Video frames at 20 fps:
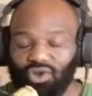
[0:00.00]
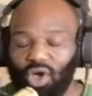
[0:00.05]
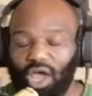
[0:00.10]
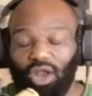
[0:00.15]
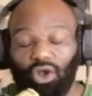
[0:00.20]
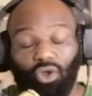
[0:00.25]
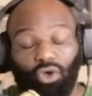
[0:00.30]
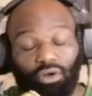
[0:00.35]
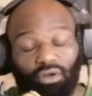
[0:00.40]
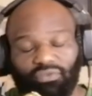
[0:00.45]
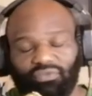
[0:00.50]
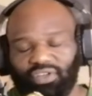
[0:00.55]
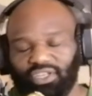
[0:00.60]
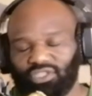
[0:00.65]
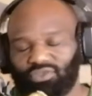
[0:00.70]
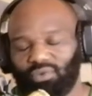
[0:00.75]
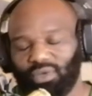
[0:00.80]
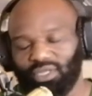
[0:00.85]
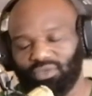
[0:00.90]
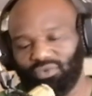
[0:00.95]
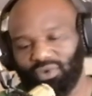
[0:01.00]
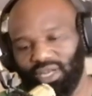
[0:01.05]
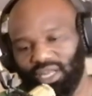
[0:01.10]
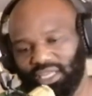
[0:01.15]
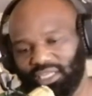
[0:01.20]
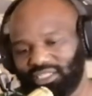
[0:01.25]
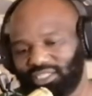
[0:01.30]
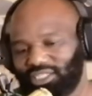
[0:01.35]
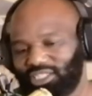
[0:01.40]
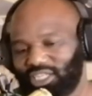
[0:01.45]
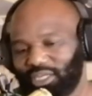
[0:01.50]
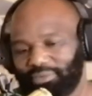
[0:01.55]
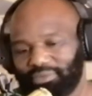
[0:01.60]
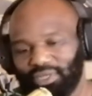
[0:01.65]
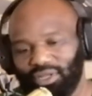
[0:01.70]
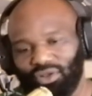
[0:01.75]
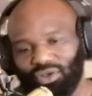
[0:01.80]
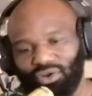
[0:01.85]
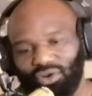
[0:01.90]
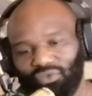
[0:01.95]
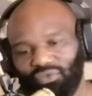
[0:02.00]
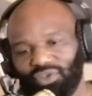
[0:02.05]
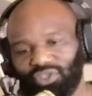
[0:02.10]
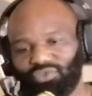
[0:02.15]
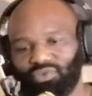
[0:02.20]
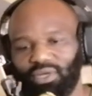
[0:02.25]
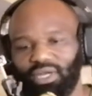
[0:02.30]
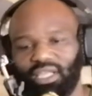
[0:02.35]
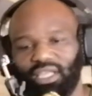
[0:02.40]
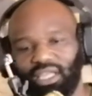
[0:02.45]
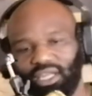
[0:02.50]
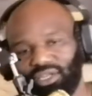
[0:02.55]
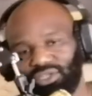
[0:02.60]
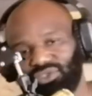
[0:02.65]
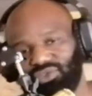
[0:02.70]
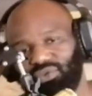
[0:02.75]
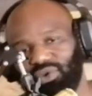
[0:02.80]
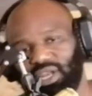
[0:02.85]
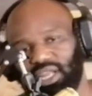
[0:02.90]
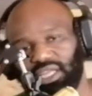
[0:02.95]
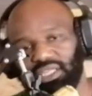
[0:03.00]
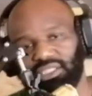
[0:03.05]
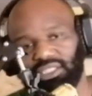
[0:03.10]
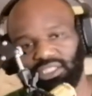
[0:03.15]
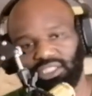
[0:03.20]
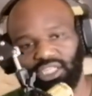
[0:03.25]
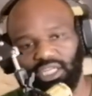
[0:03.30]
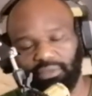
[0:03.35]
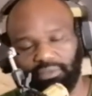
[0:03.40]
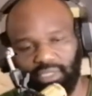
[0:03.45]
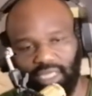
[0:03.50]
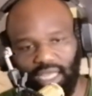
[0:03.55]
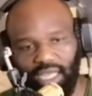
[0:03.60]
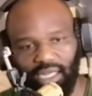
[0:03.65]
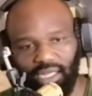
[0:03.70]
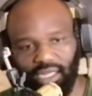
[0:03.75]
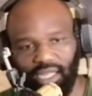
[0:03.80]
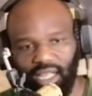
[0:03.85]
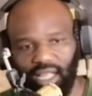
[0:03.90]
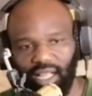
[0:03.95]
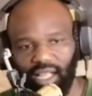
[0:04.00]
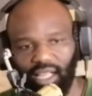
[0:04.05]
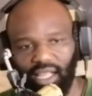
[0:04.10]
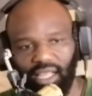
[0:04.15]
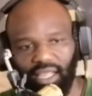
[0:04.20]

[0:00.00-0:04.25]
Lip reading: know a lot of us want relationships. A lot of us want to get into relationships. And,